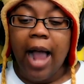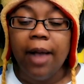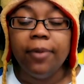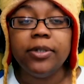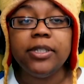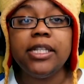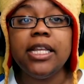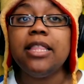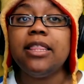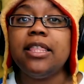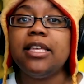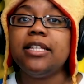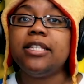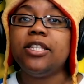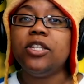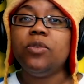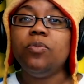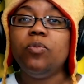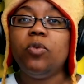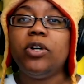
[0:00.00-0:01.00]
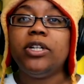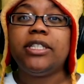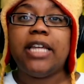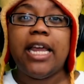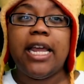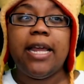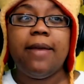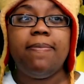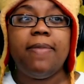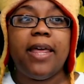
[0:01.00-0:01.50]
would say this is more
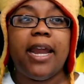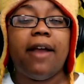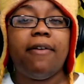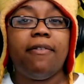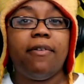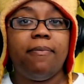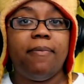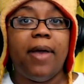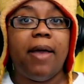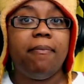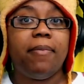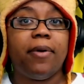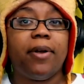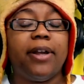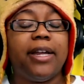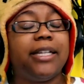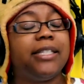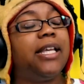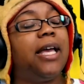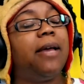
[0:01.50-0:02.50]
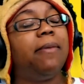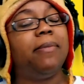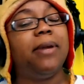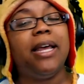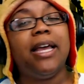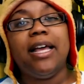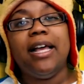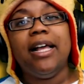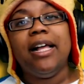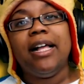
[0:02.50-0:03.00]
tame than I remember, except